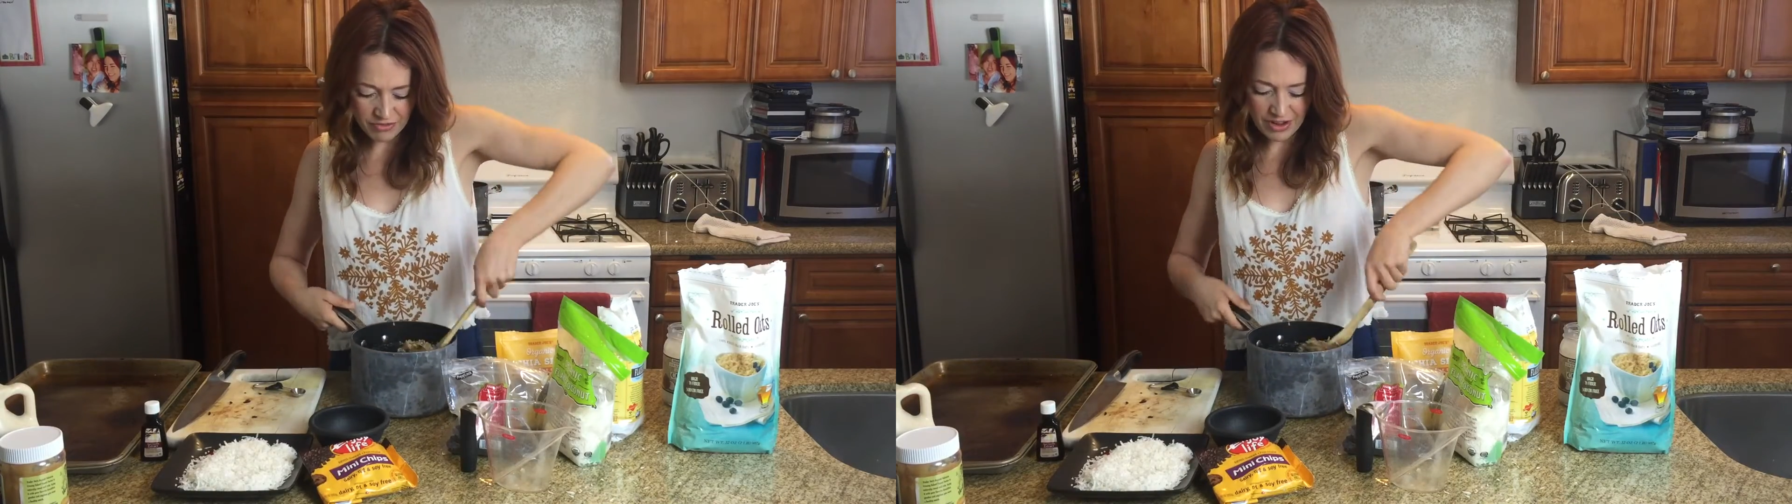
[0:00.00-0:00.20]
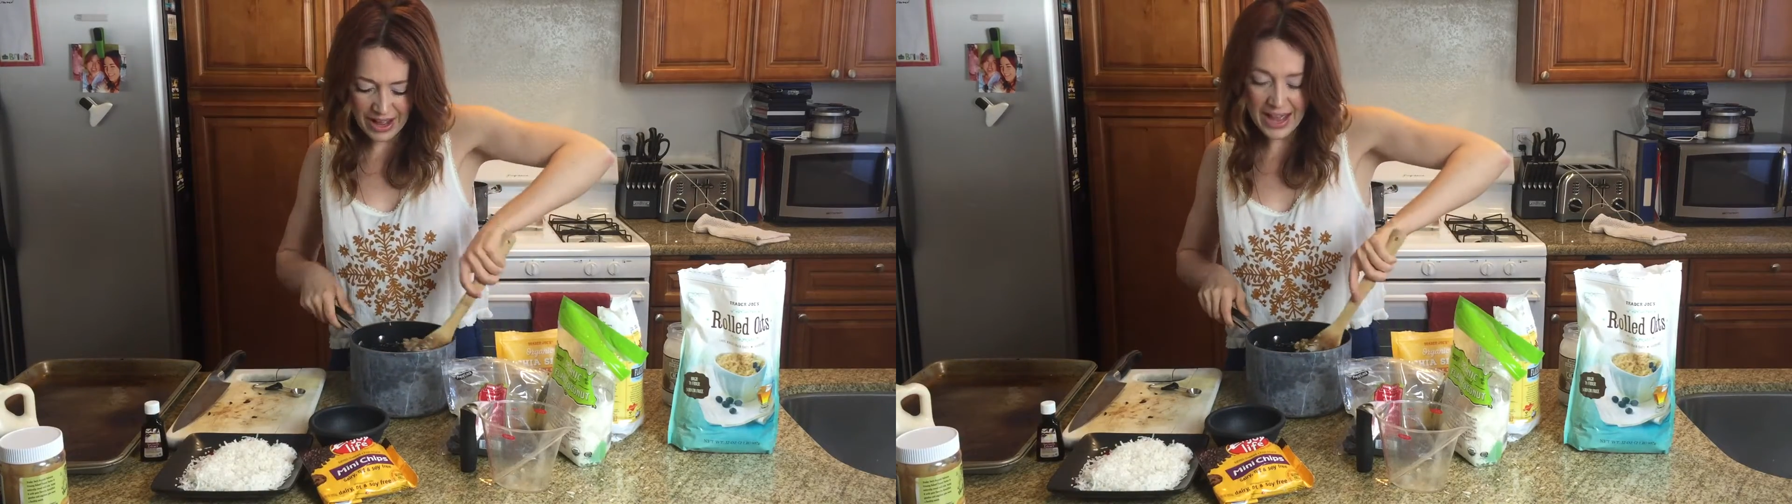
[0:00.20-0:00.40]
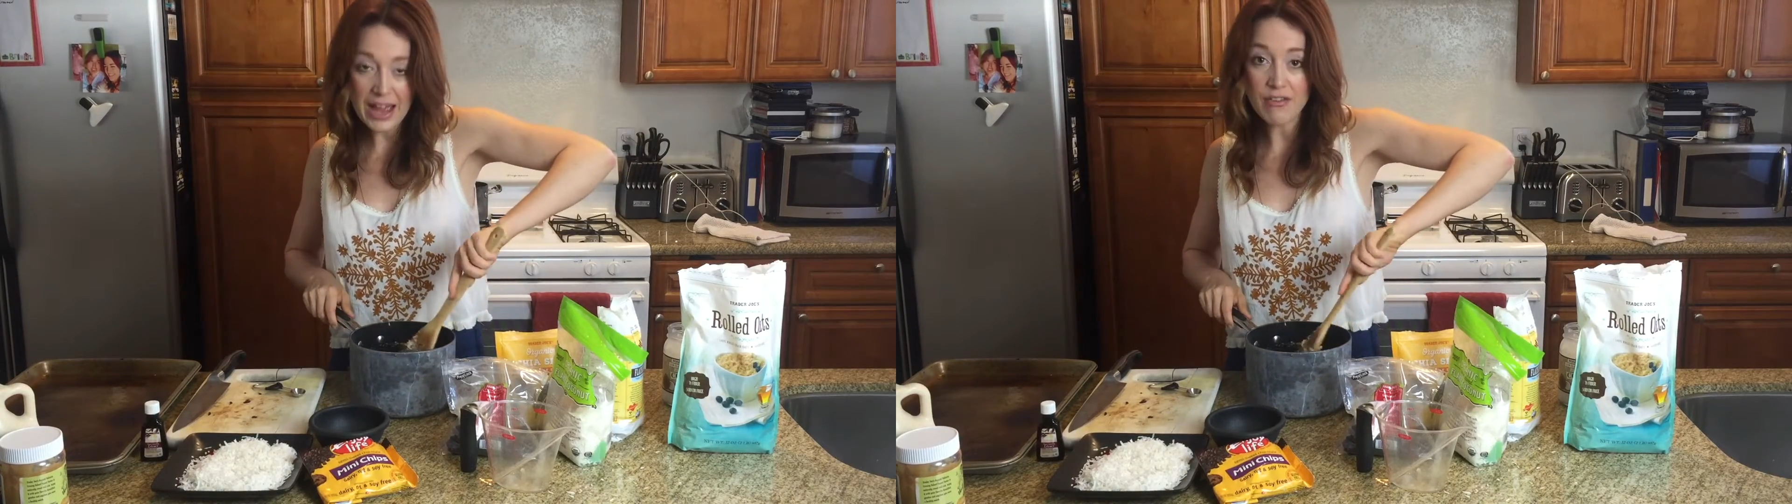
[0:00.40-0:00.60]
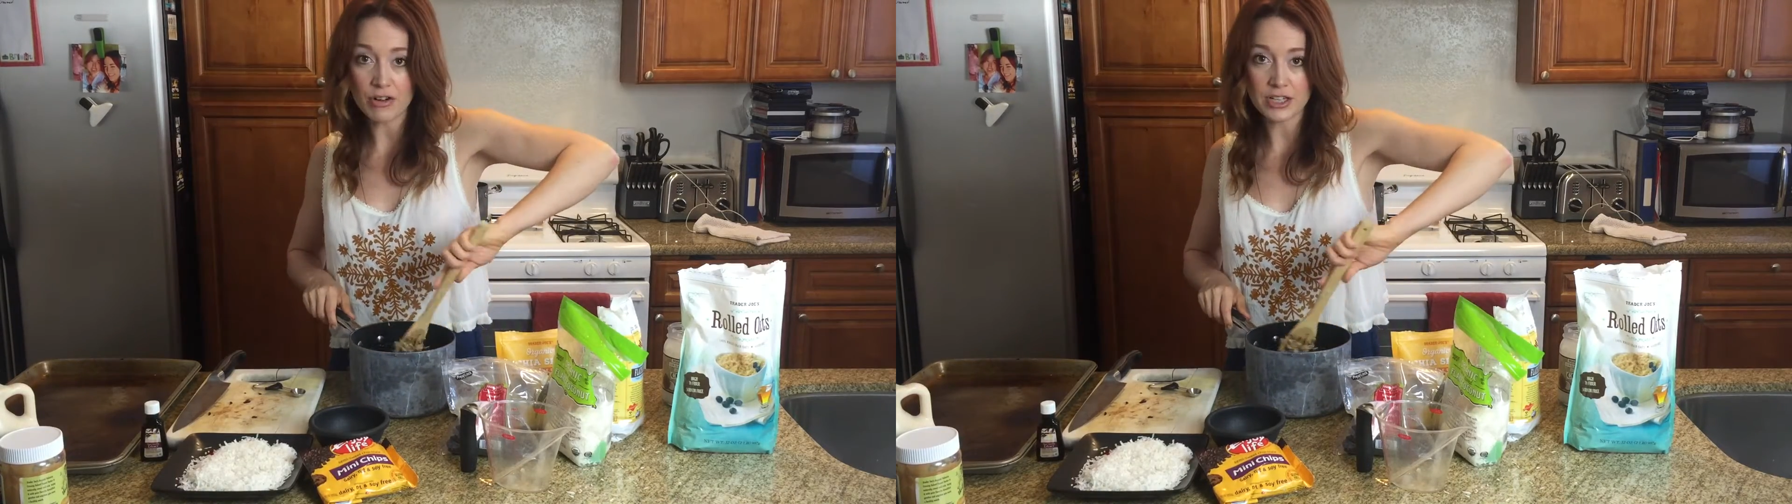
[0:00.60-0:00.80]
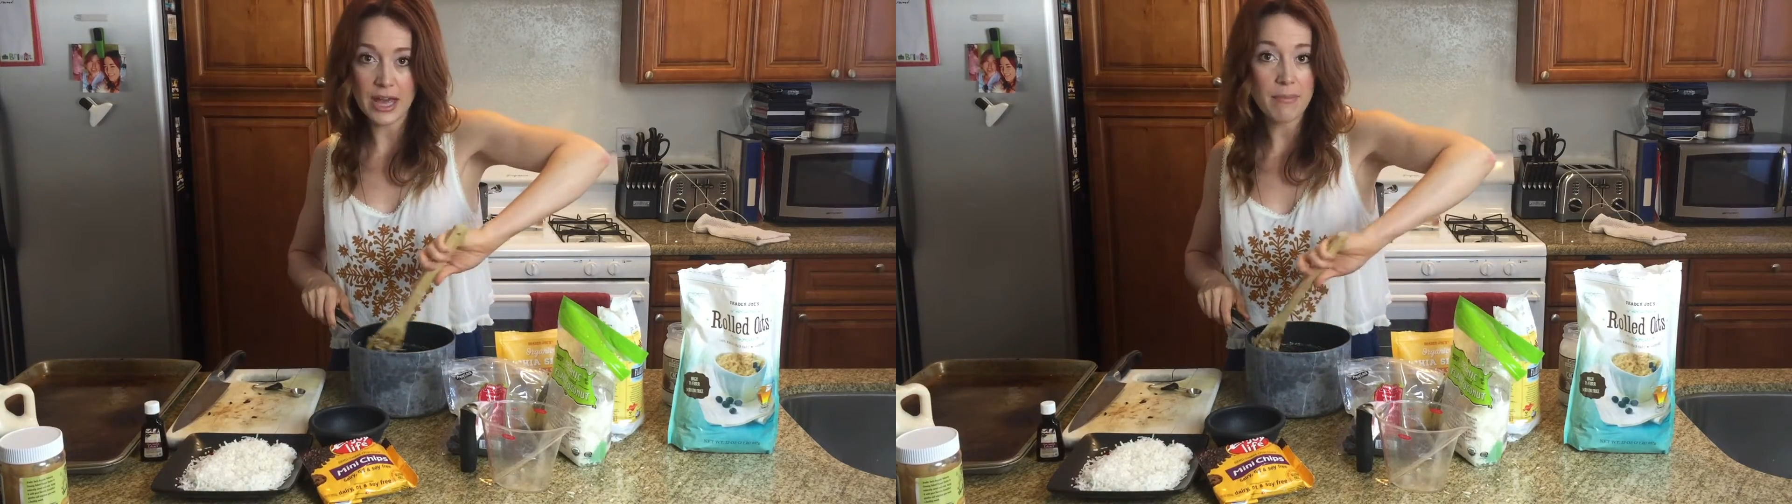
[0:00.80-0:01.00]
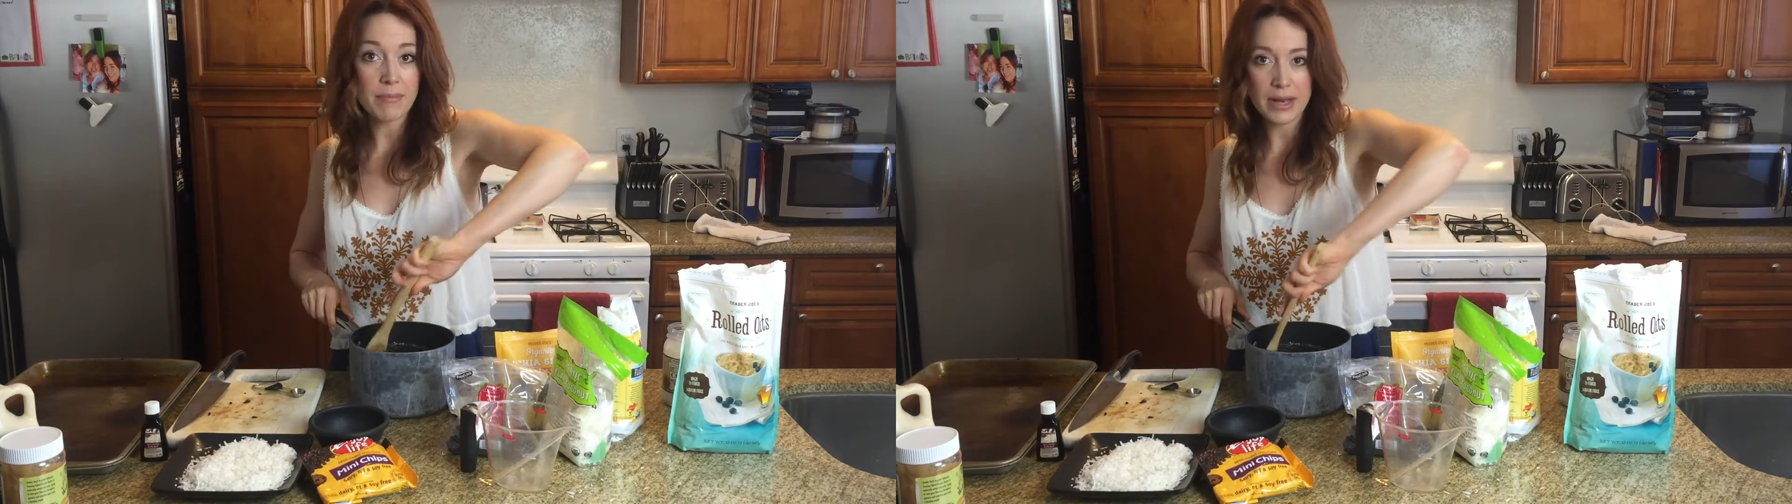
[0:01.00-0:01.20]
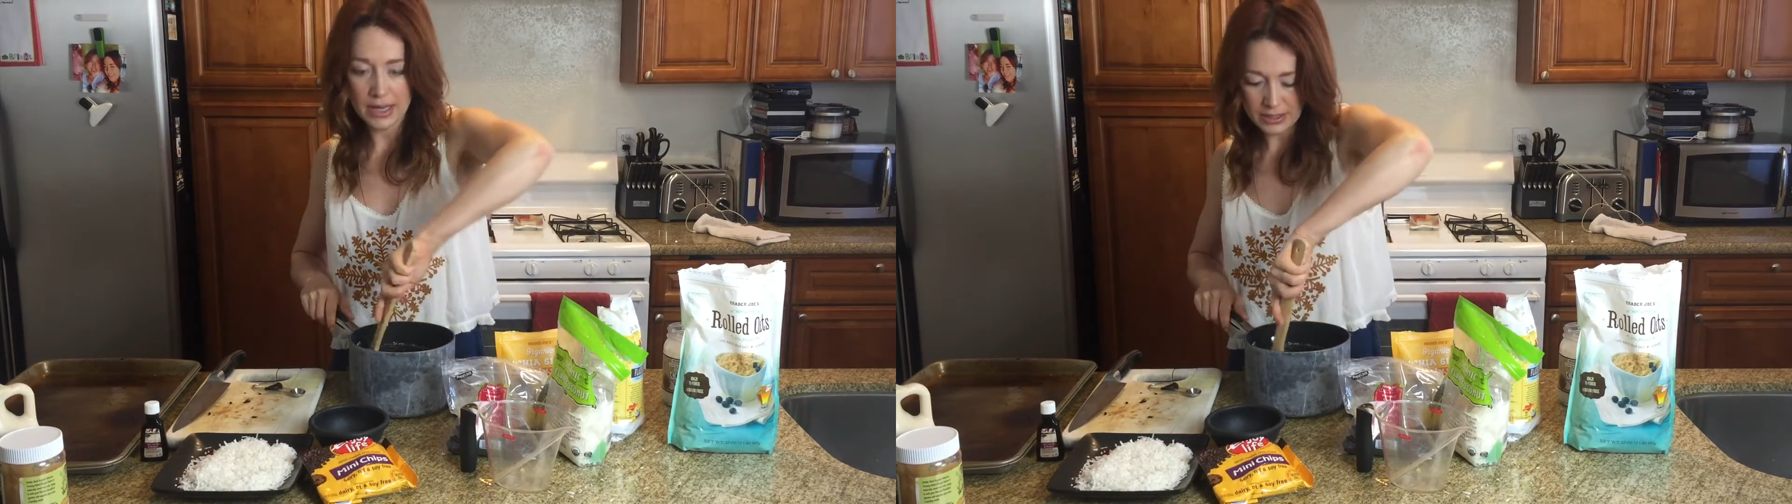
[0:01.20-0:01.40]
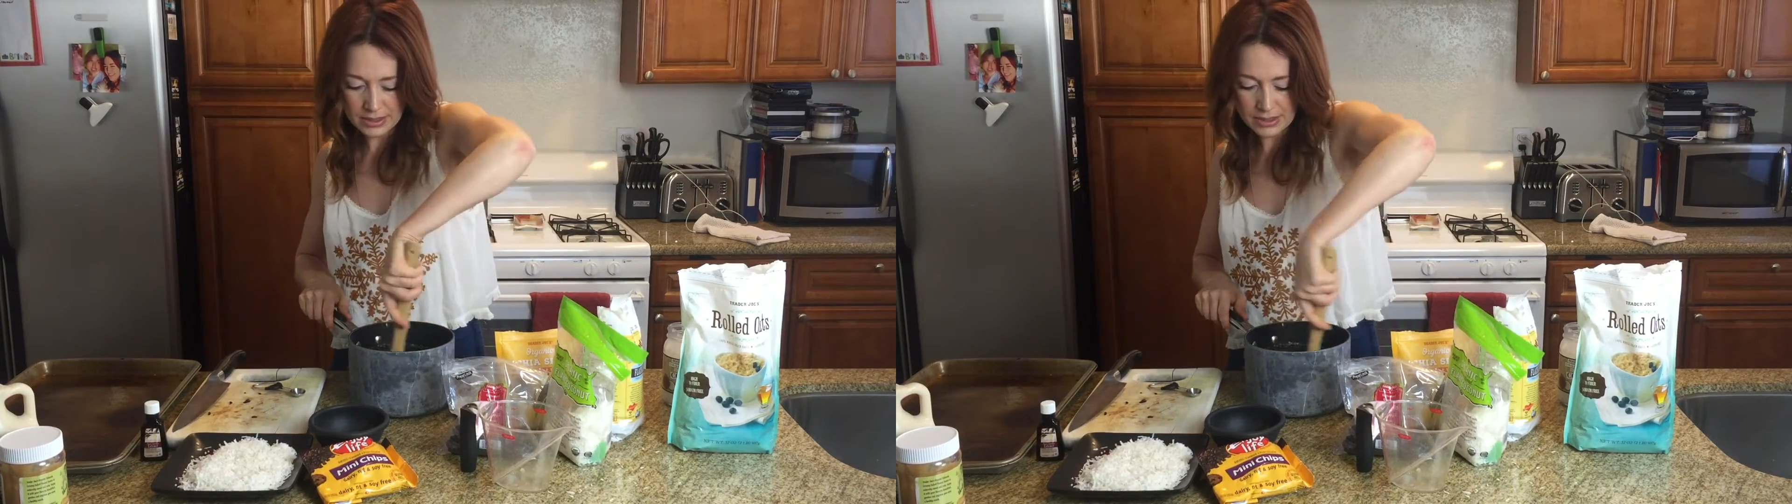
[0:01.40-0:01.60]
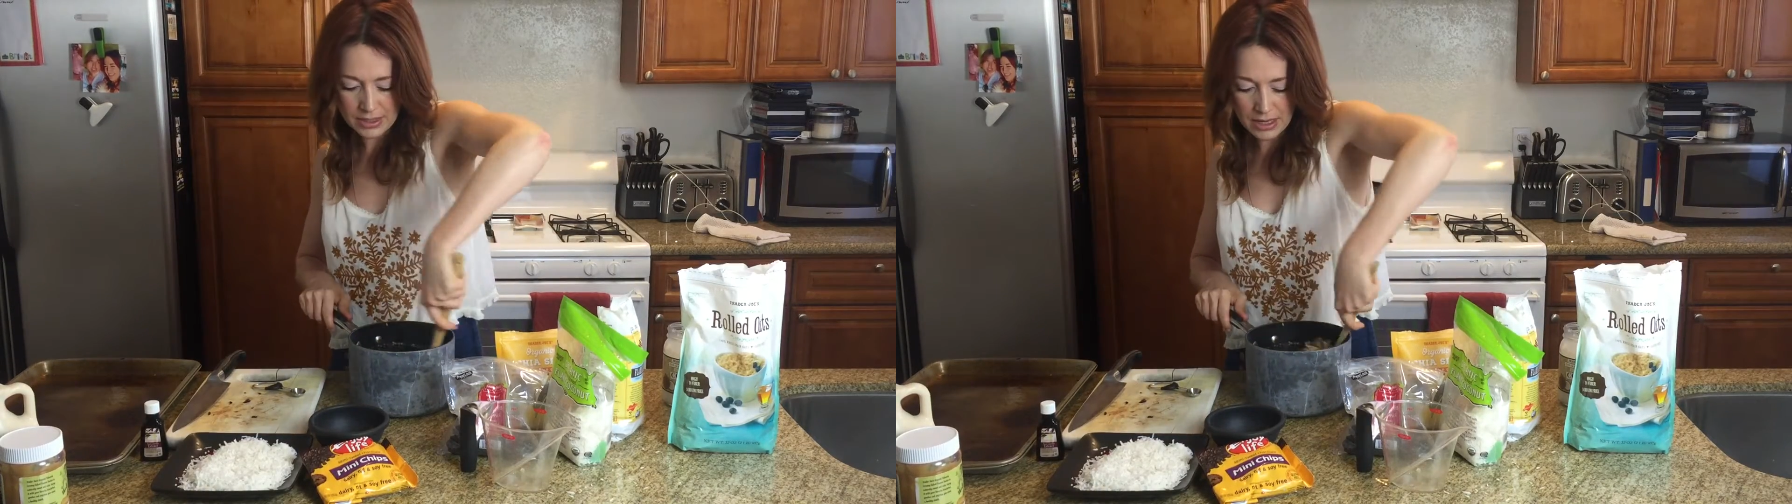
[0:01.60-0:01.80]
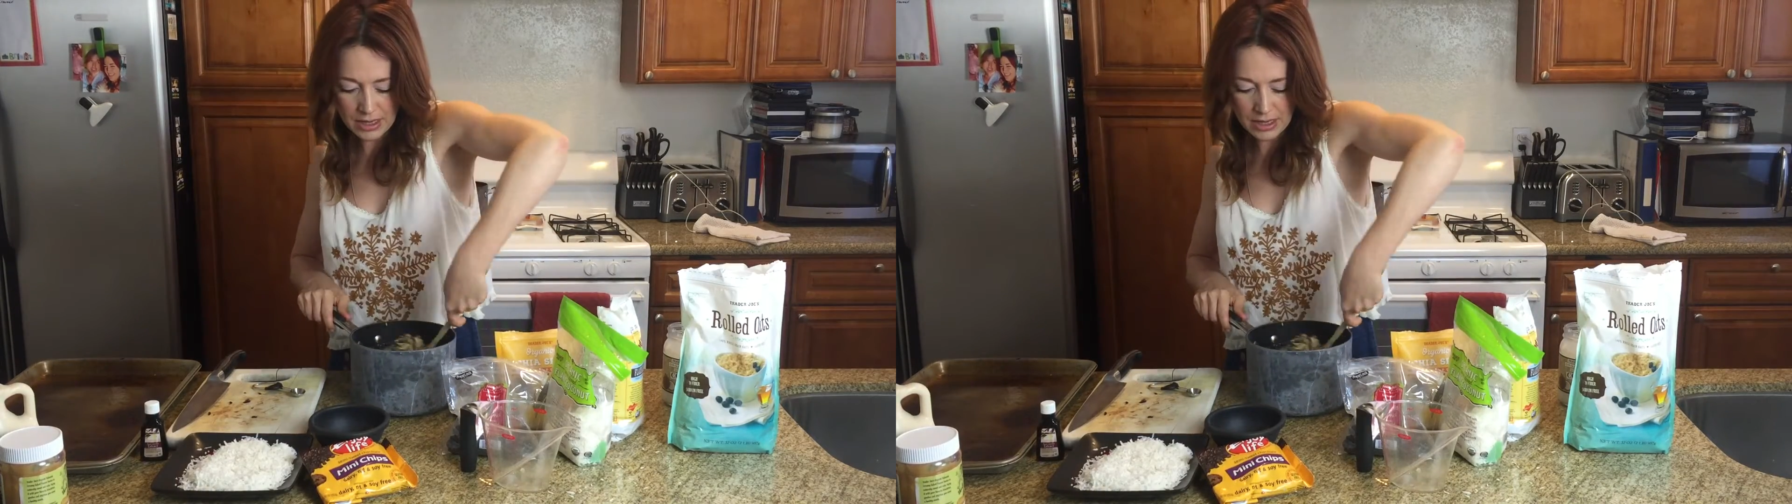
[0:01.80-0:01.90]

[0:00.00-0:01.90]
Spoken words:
5 or 10 minutes